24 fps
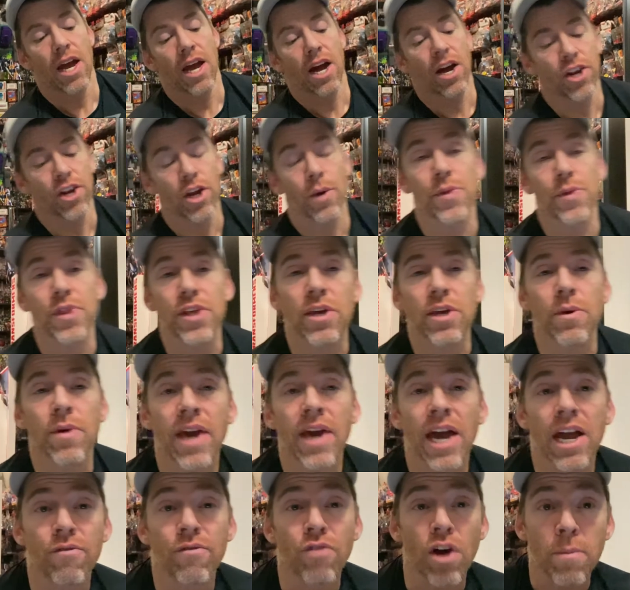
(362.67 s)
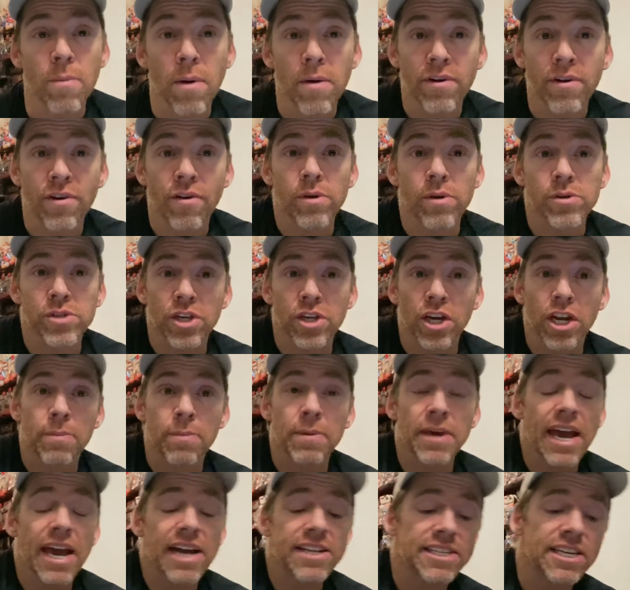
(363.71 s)
I know in the UK, Robot Recruits are going to be
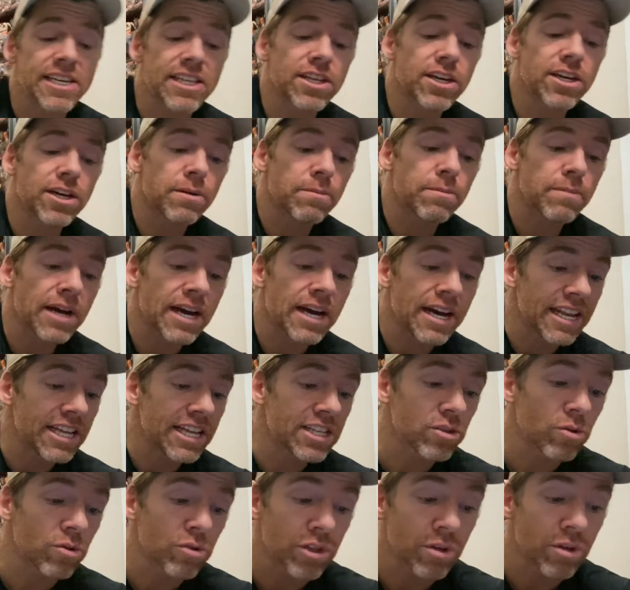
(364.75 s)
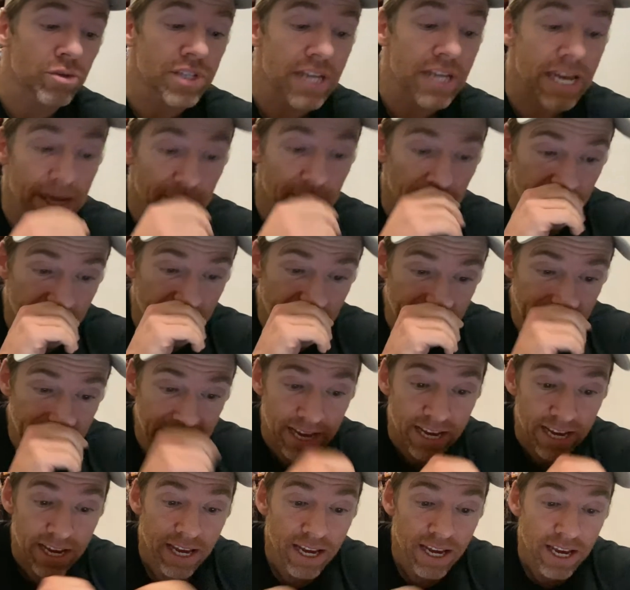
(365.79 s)
getting them, and it's also saying on here
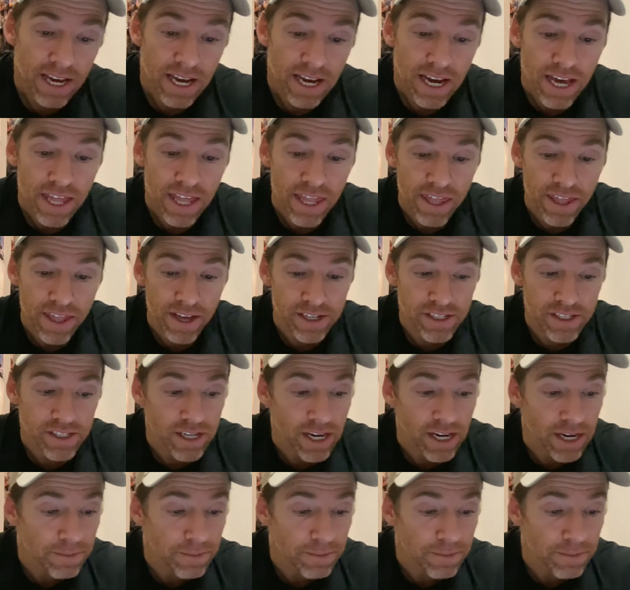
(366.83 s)
that